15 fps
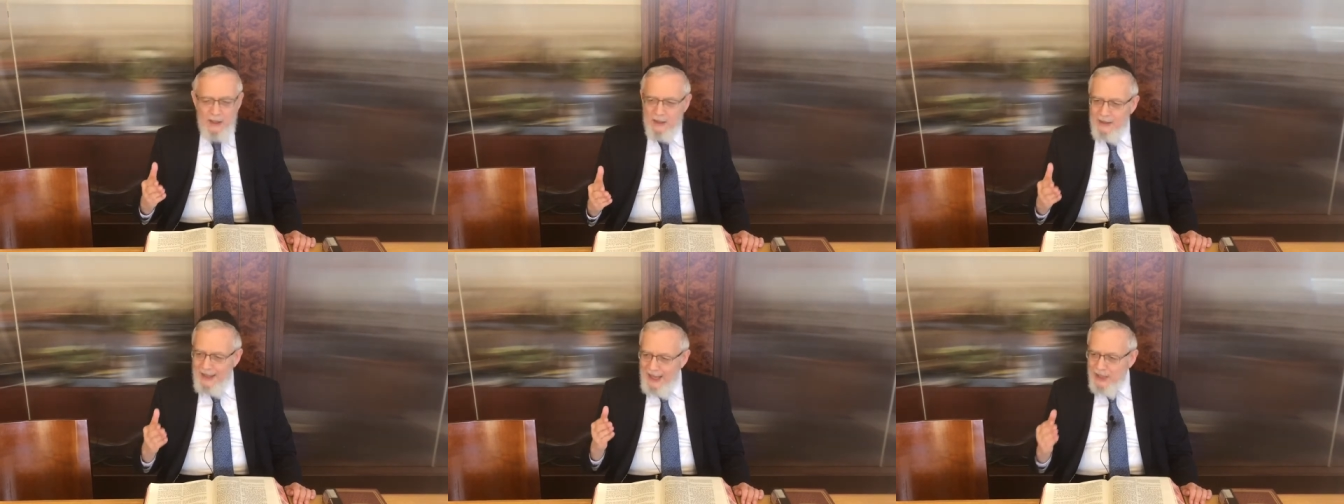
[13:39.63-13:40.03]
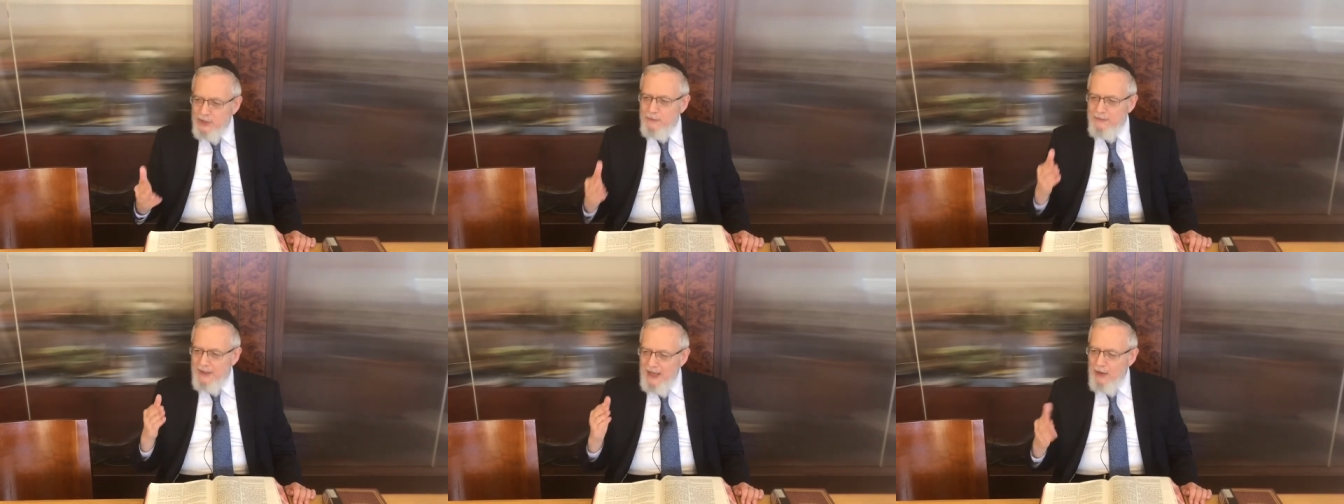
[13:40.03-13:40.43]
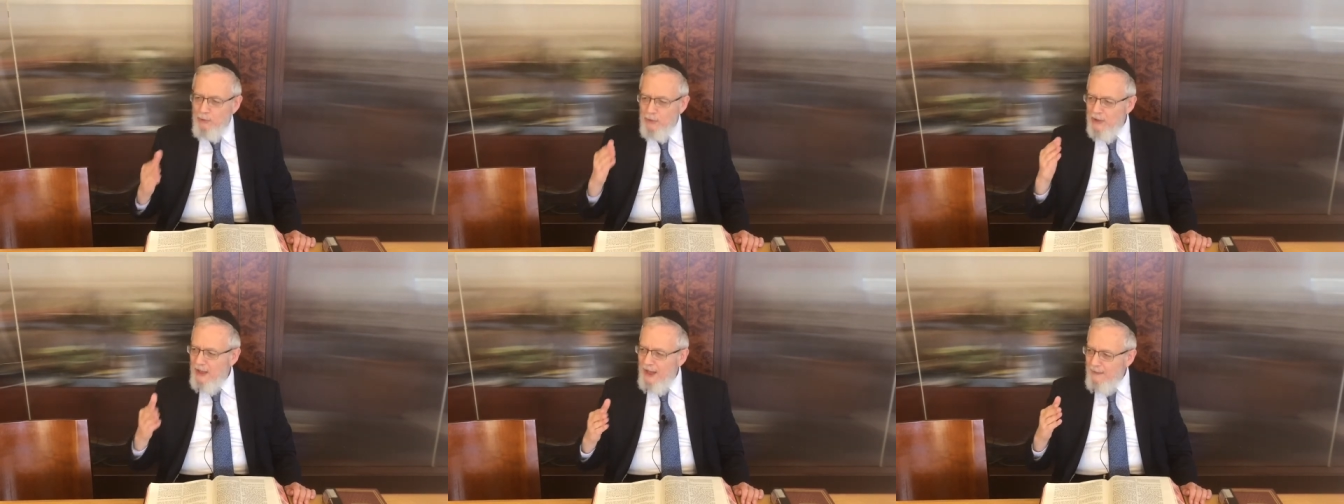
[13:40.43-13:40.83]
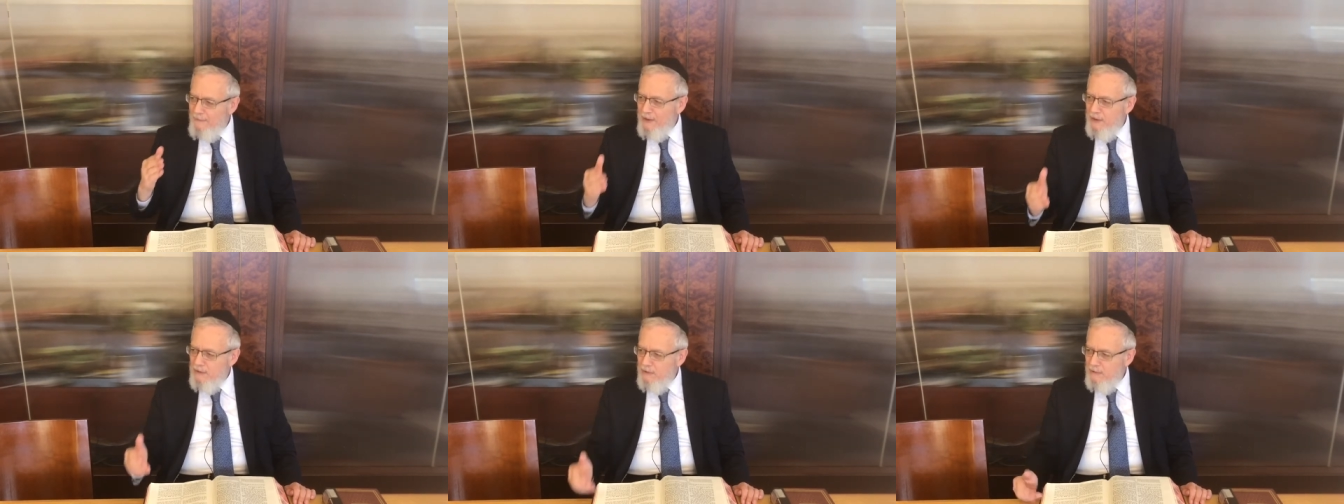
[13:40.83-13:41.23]
lahashmid
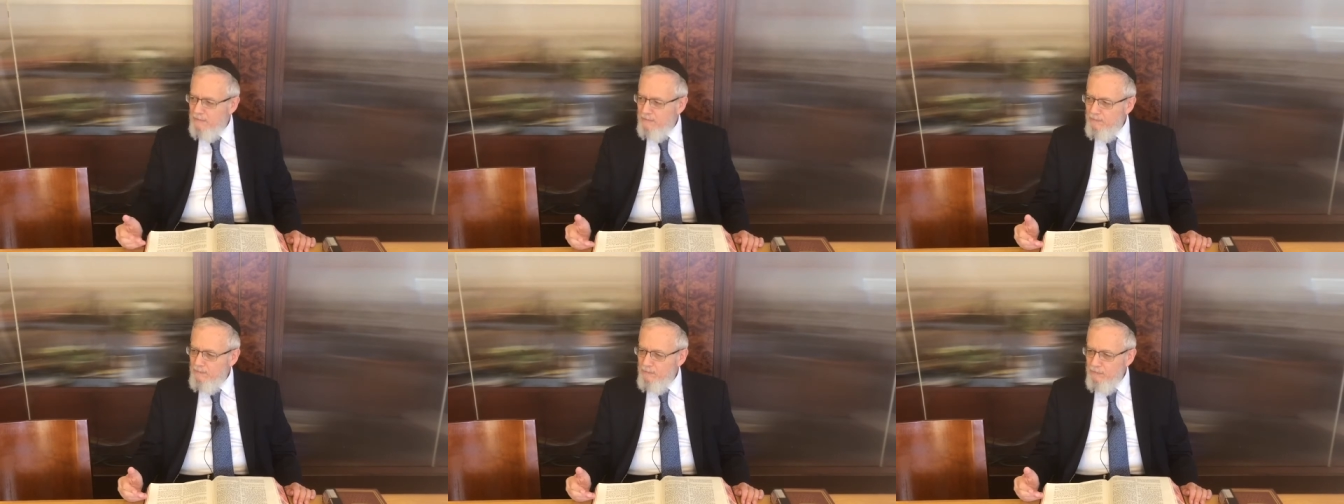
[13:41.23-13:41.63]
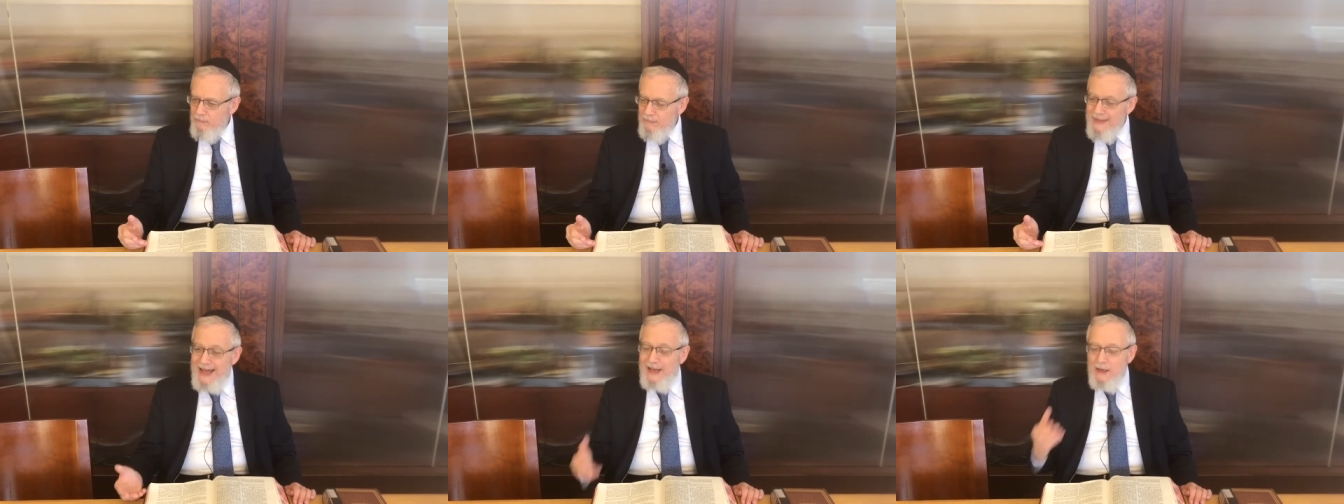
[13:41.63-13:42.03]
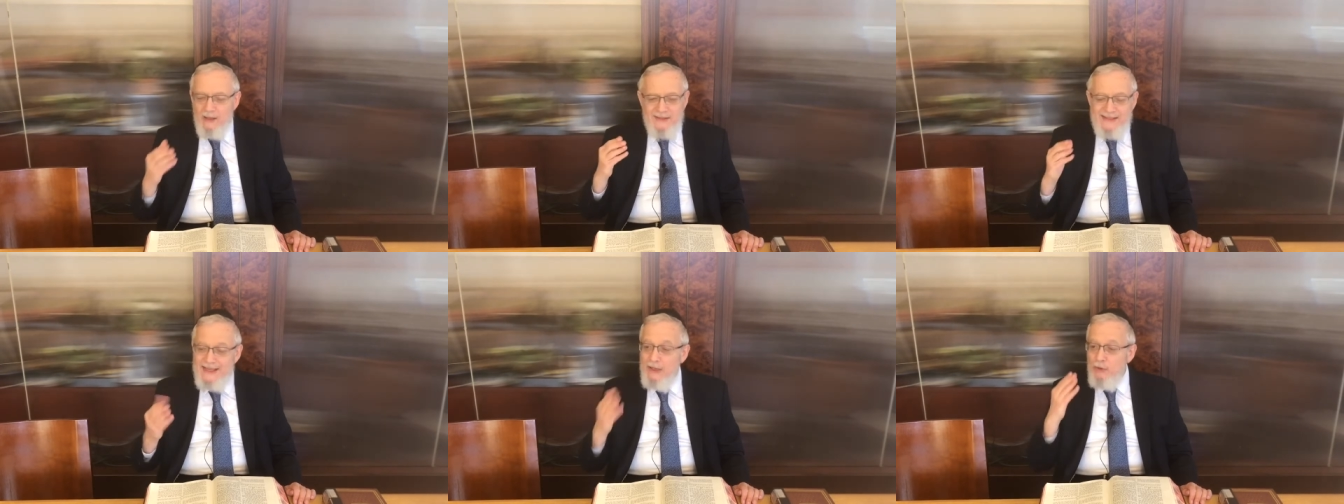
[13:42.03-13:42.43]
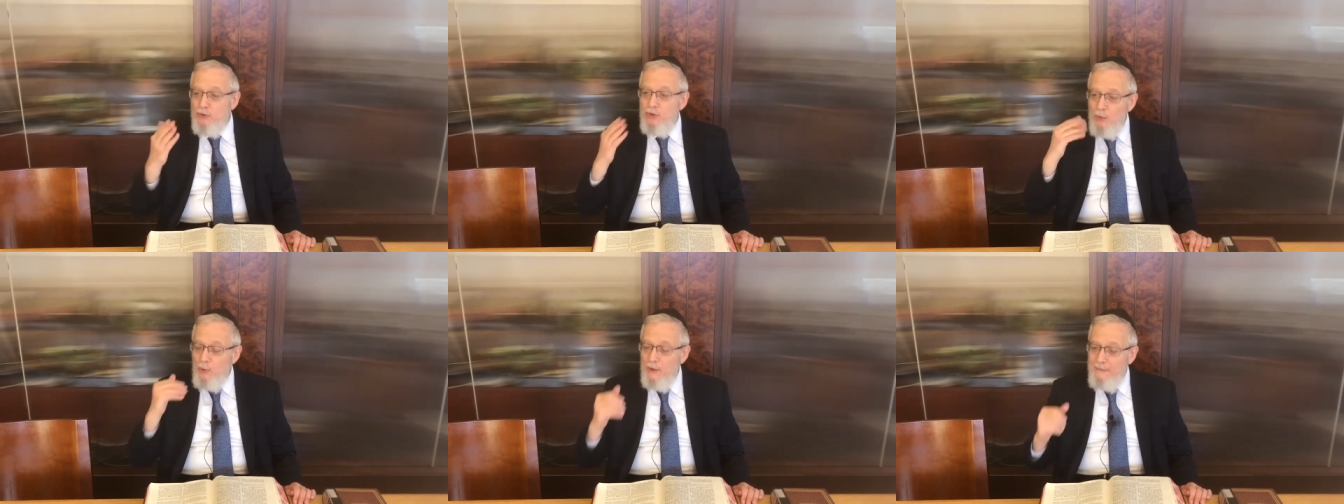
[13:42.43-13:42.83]
larug not a single
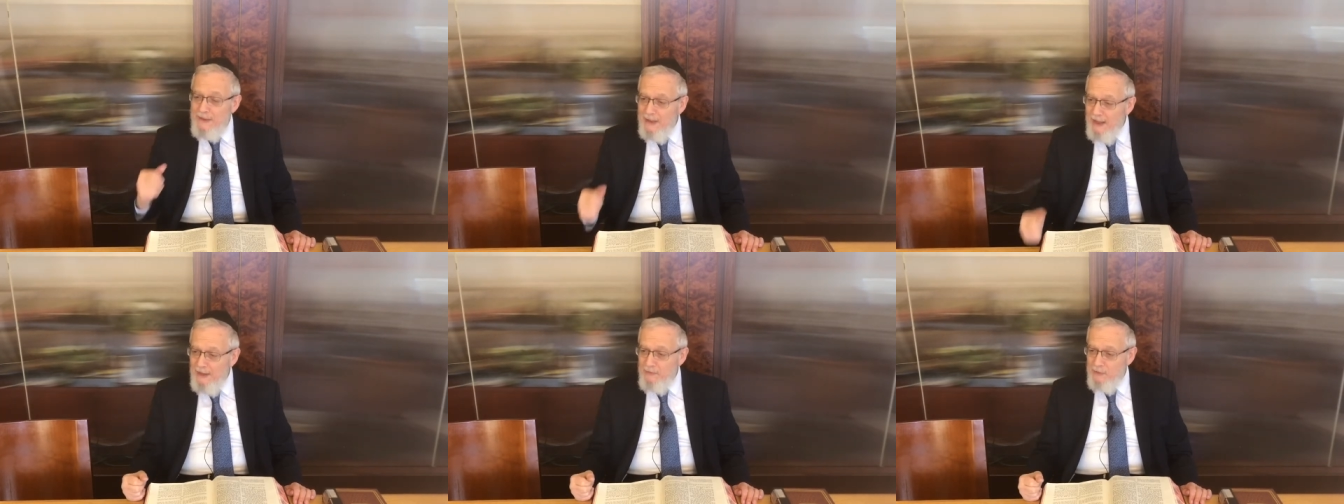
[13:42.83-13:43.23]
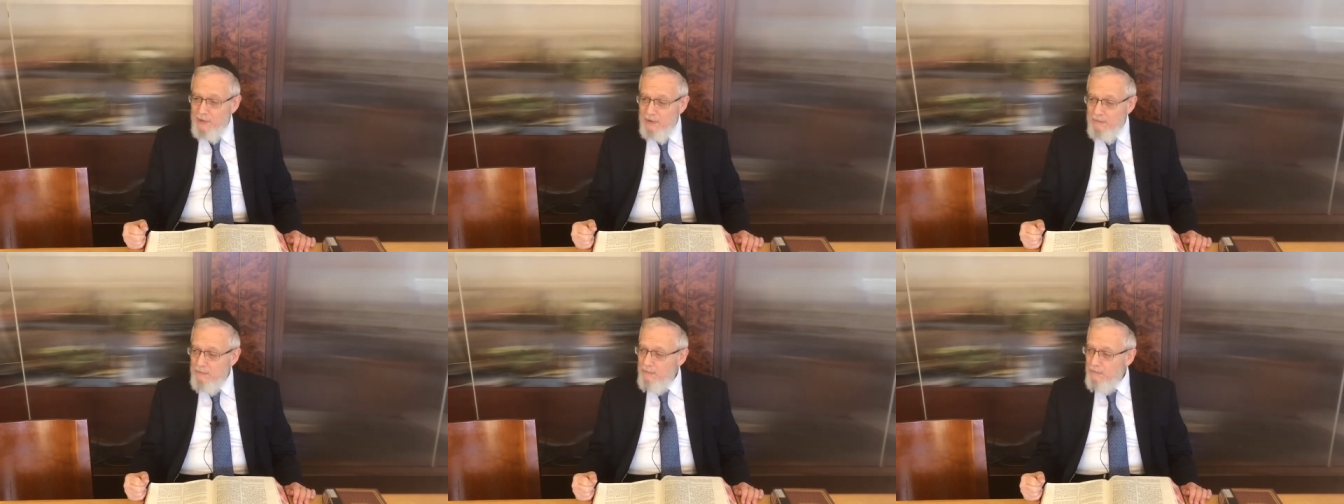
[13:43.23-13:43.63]
Jew would have been left.